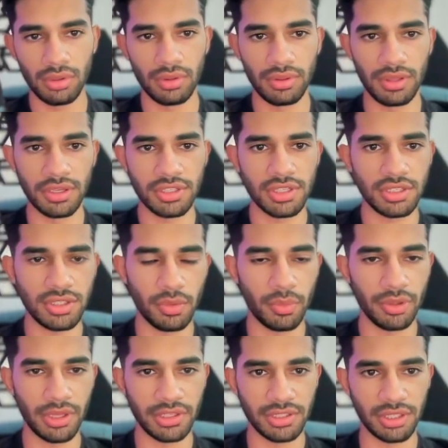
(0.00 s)
This is the
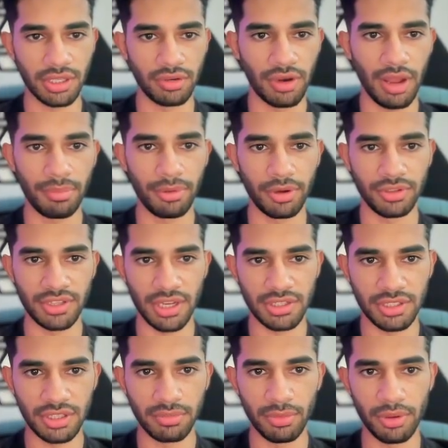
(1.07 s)
one that's going to grab their
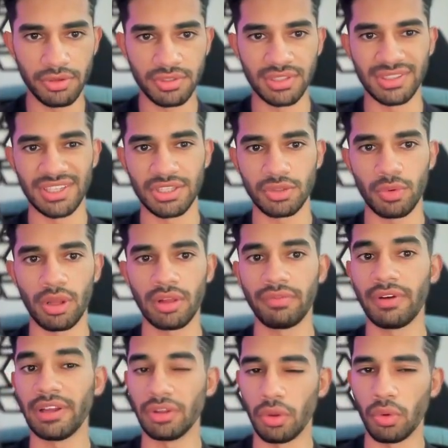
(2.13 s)
attention the most and
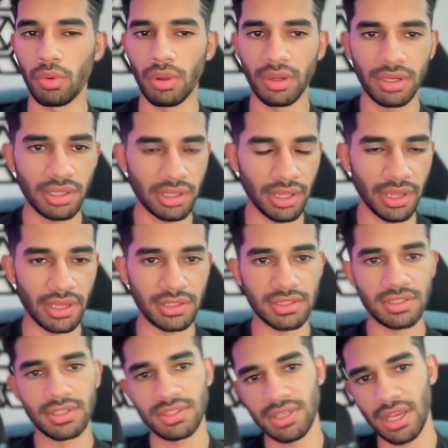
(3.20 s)
disqualify low quality
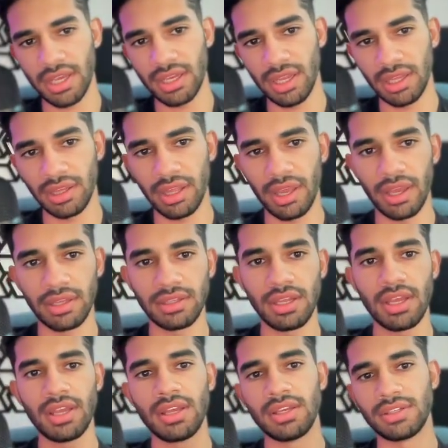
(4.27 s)
clients. Second headline
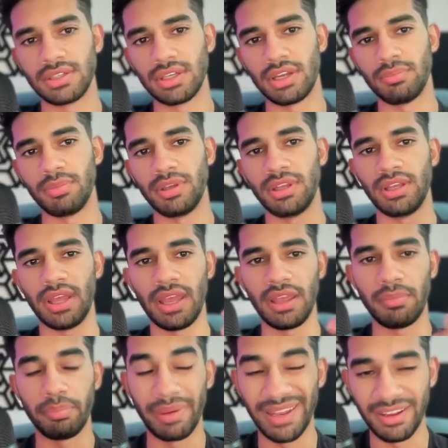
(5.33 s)
is going to be
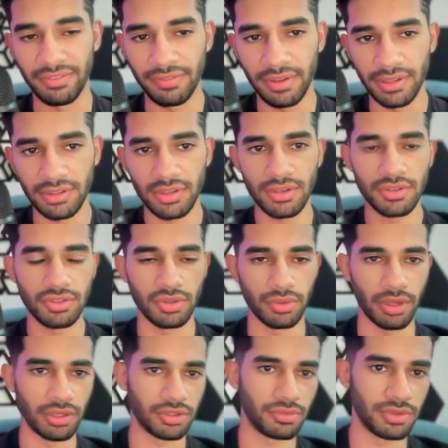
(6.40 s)
a benefit.
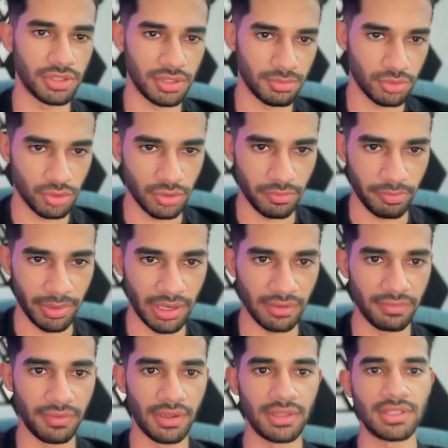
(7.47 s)
So enter in some sort of
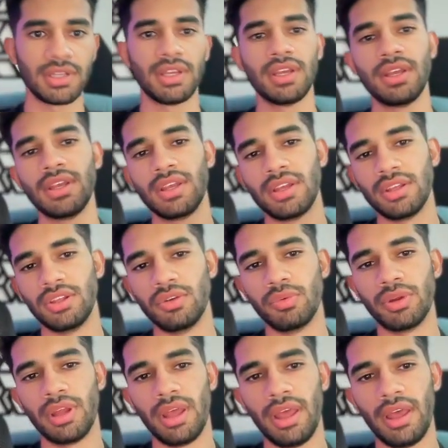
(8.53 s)
benefit. You
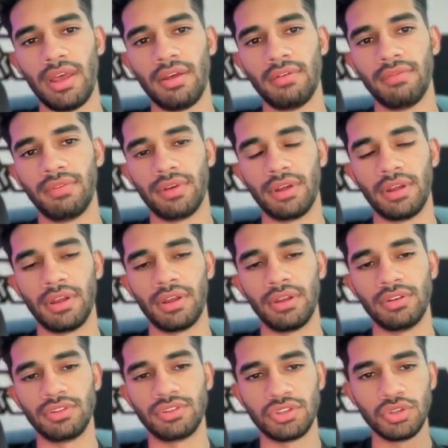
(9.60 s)
want to have
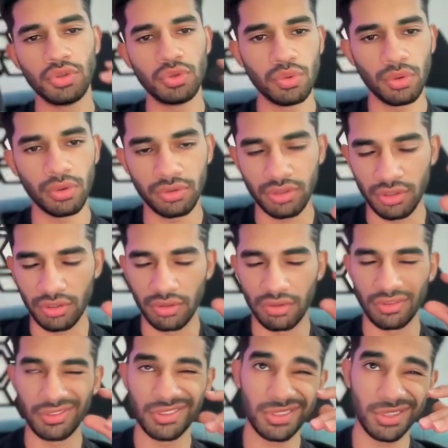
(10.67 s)
2
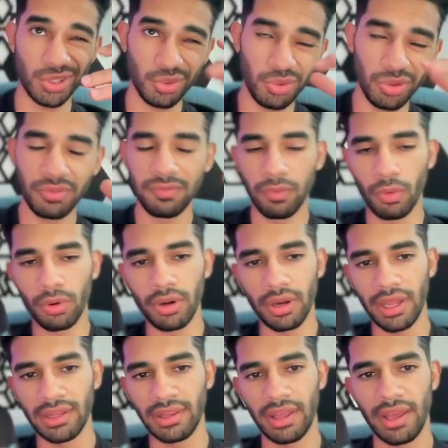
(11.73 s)
to 4
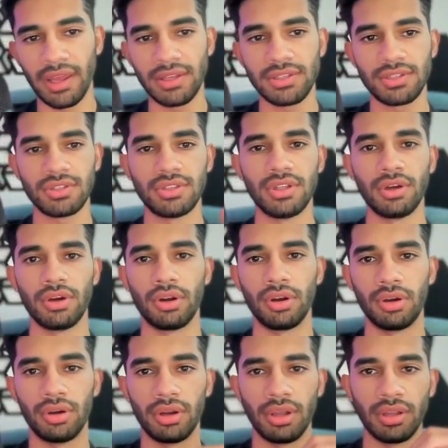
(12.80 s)
headlines that
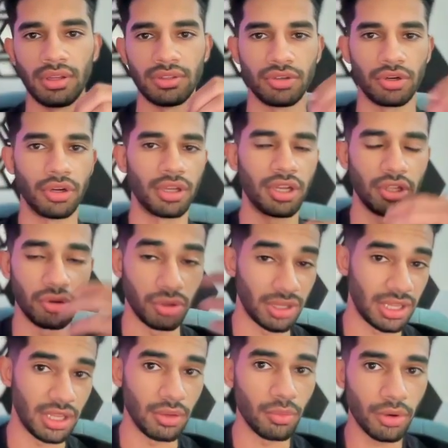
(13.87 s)
are targeting your
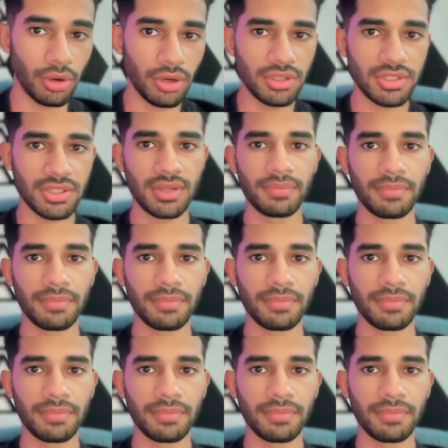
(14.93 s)
keywords.